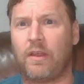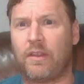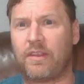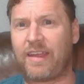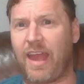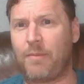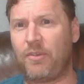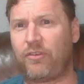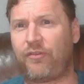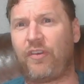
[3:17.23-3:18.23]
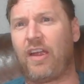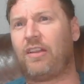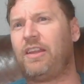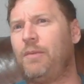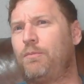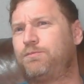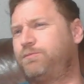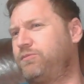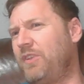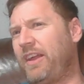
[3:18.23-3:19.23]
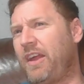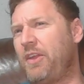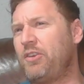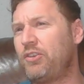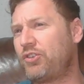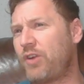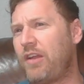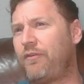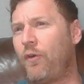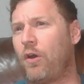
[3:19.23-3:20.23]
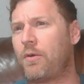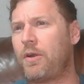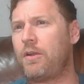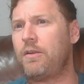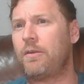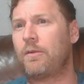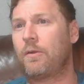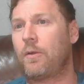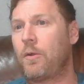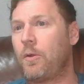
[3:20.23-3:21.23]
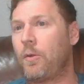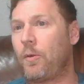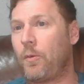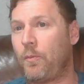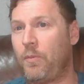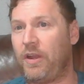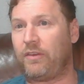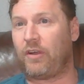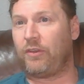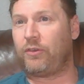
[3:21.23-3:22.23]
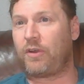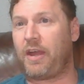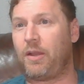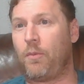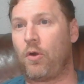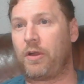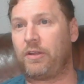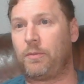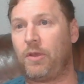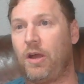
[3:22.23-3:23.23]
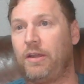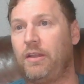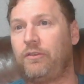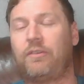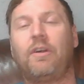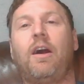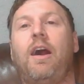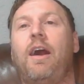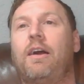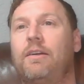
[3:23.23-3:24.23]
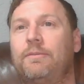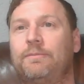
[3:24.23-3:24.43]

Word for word: The game is fairly, like, it's straightforward, but it's also kind of boring, to be honest. Ah.